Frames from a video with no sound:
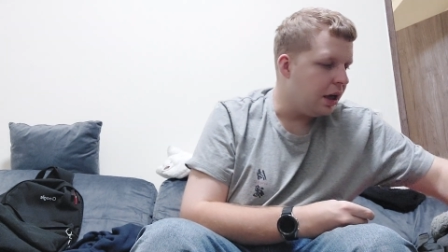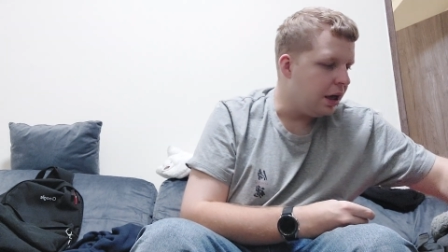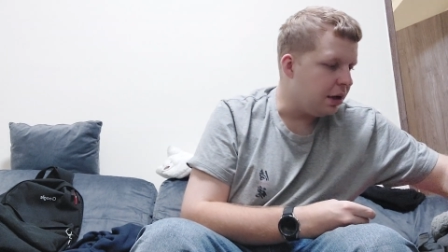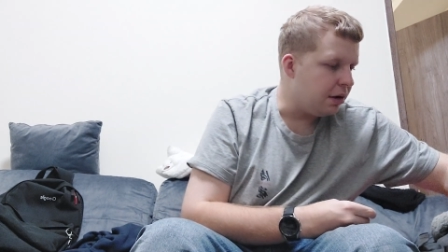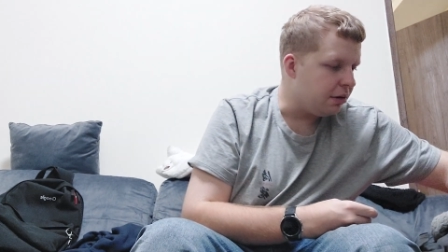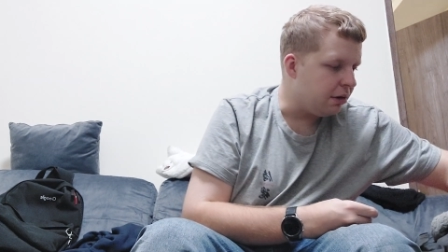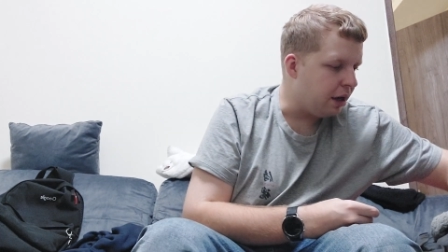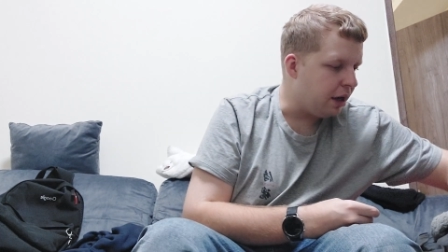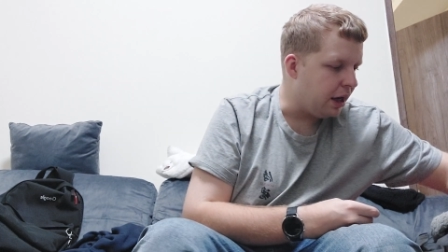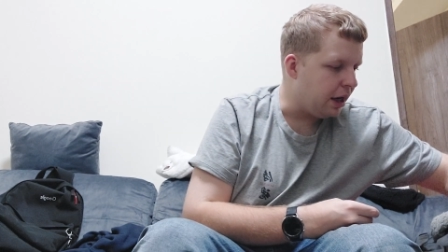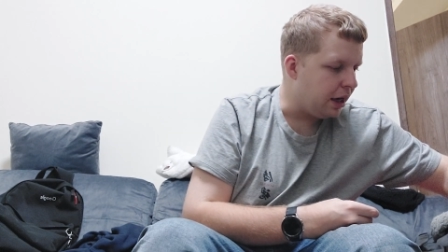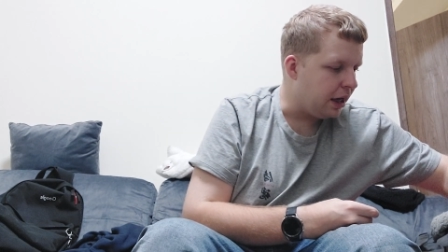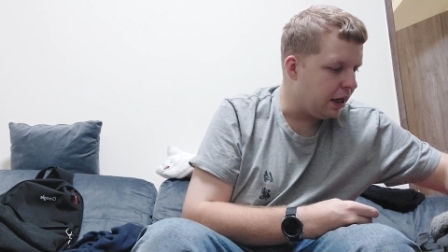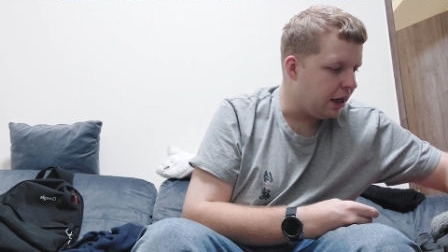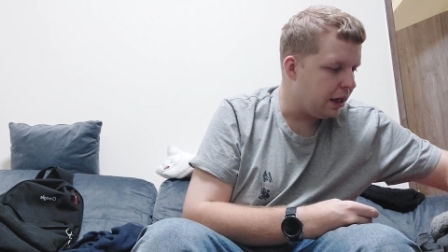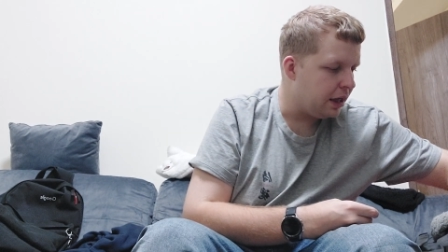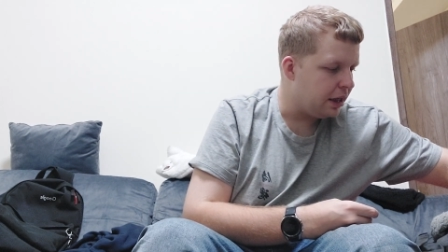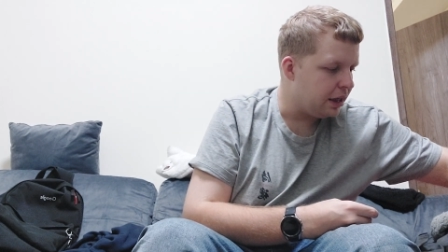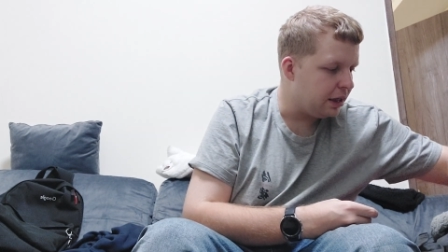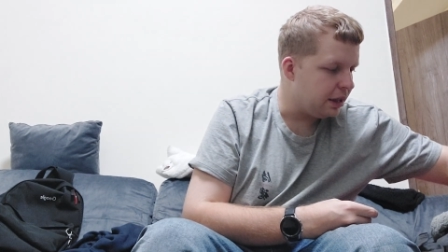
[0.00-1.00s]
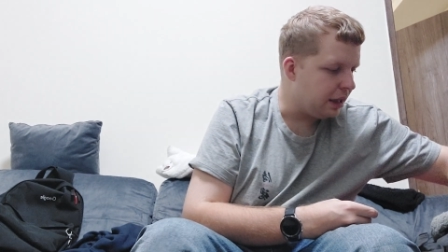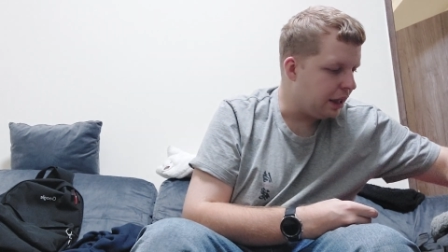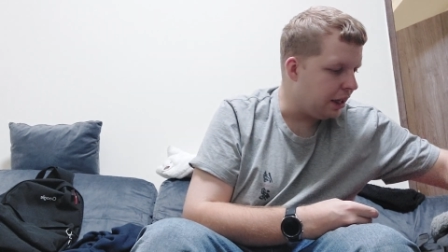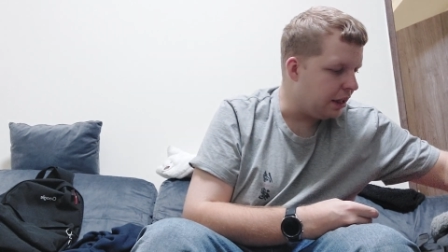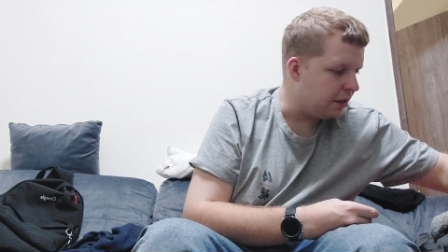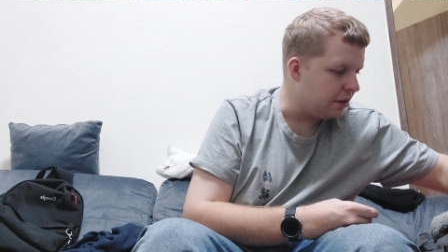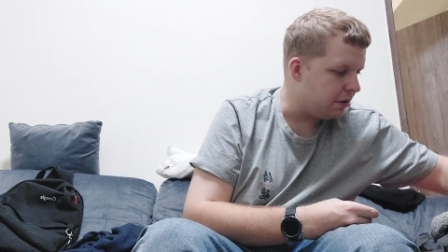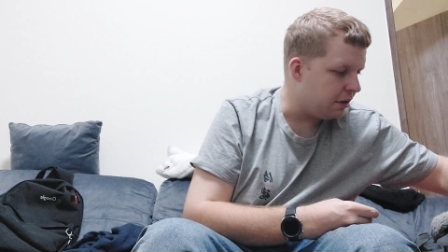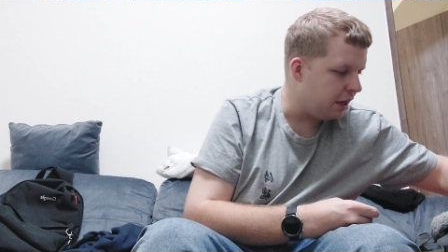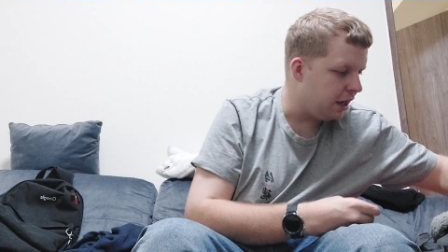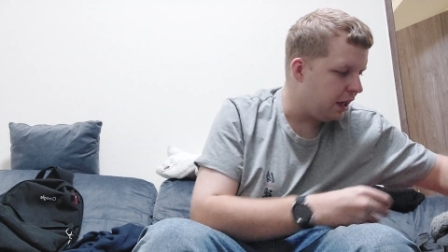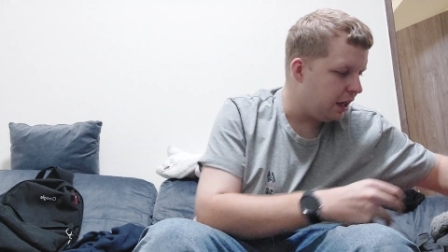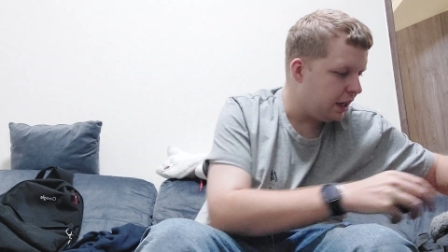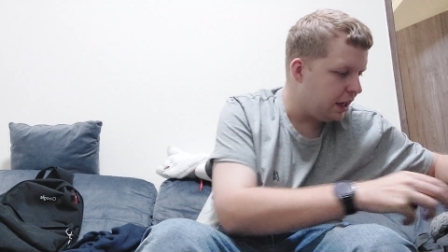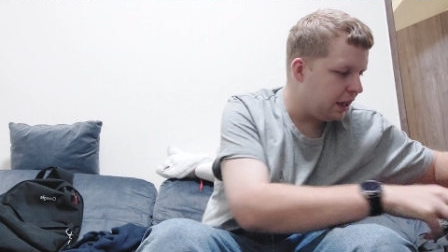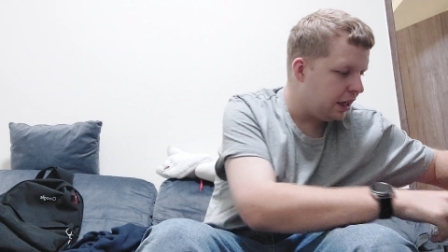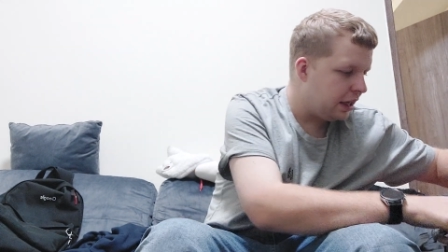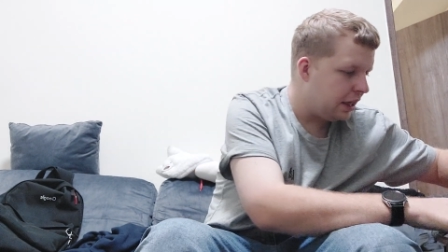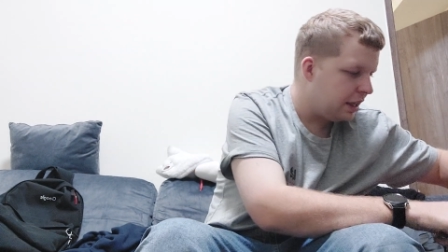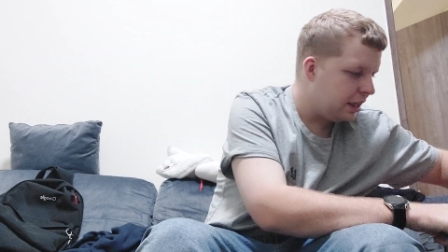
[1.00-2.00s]
Alright. Nice,
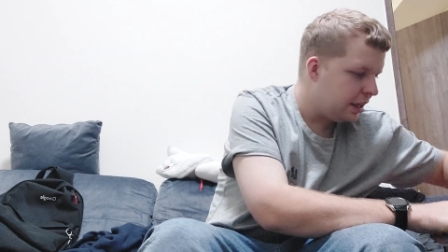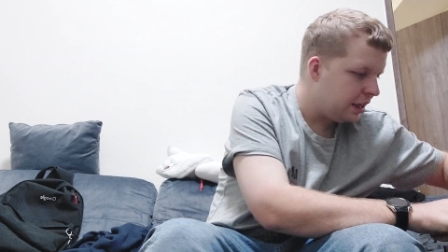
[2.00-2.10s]
right?